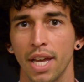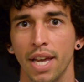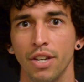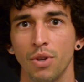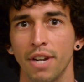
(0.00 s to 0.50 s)

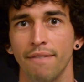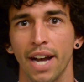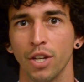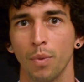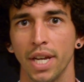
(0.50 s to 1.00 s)
and you get
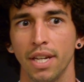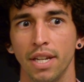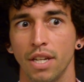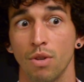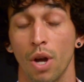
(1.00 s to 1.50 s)

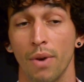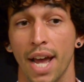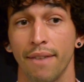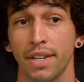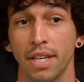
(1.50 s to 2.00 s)
evaluated and you don't
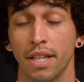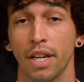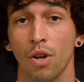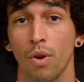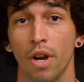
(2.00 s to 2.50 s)
have
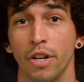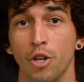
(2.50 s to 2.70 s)
anything going on in